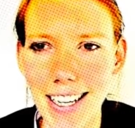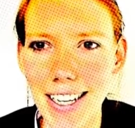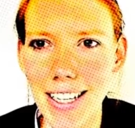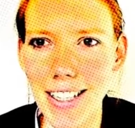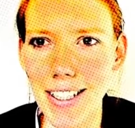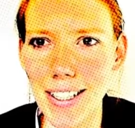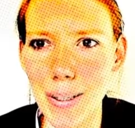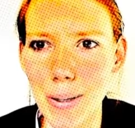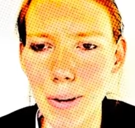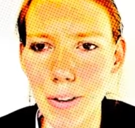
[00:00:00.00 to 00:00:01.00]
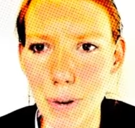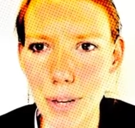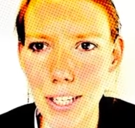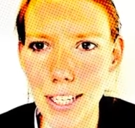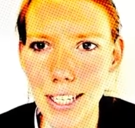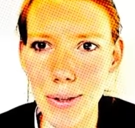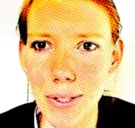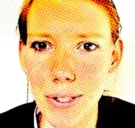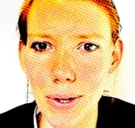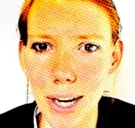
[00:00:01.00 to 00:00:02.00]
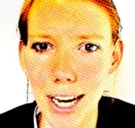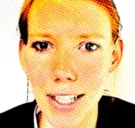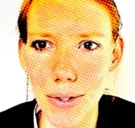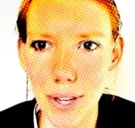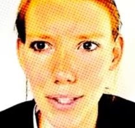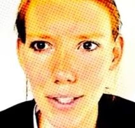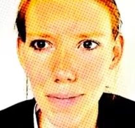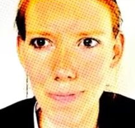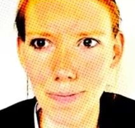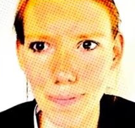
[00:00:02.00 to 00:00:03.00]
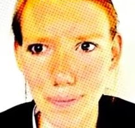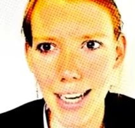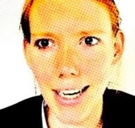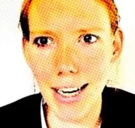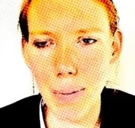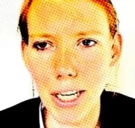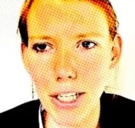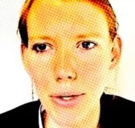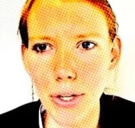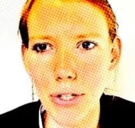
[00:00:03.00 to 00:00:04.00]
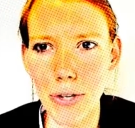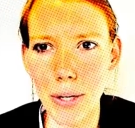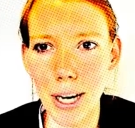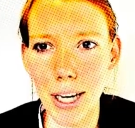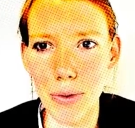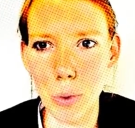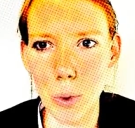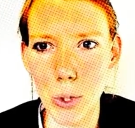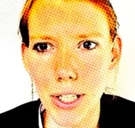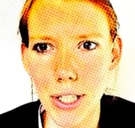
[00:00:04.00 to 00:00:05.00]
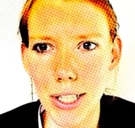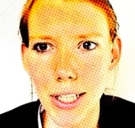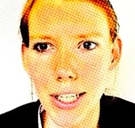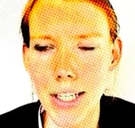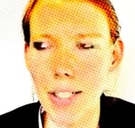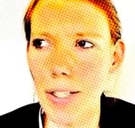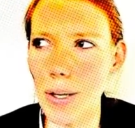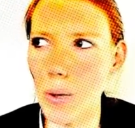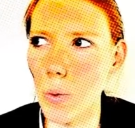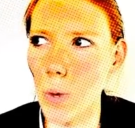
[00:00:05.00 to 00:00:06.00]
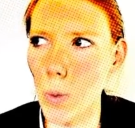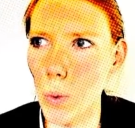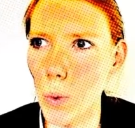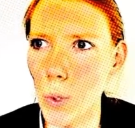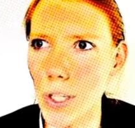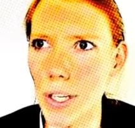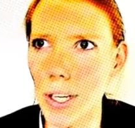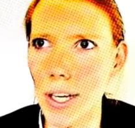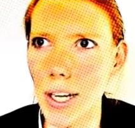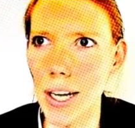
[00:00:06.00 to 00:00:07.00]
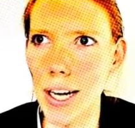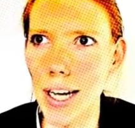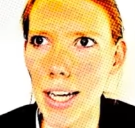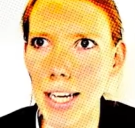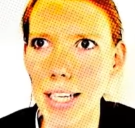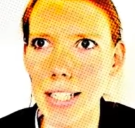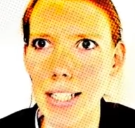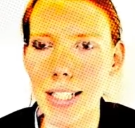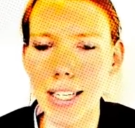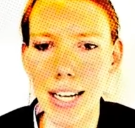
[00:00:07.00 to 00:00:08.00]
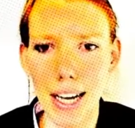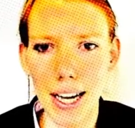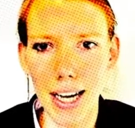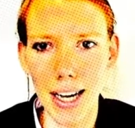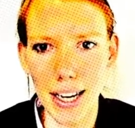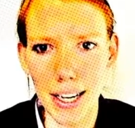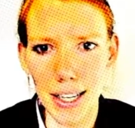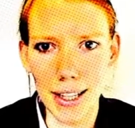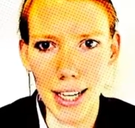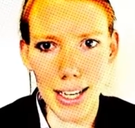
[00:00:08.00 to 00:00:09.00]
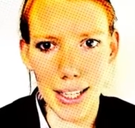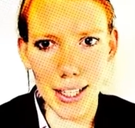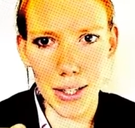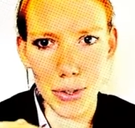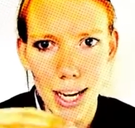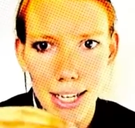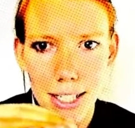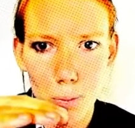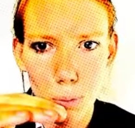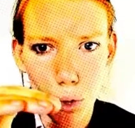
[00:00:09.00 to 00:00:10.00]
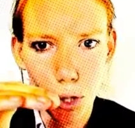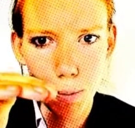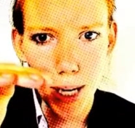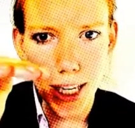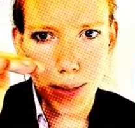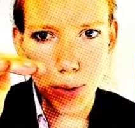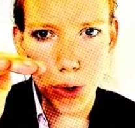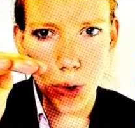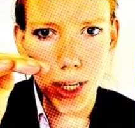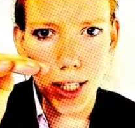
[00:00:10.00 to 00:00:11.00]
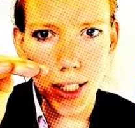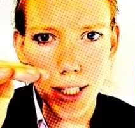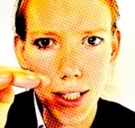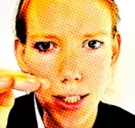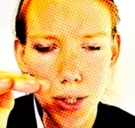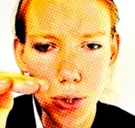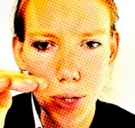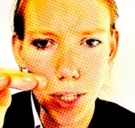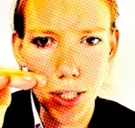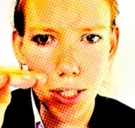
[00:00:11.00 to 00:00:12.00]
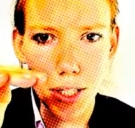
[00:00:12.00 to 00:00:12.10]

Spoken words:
So, avoid sitting with your legs crossed. Make sure you drink plenty of water. So, with water, that creates more space between the joints.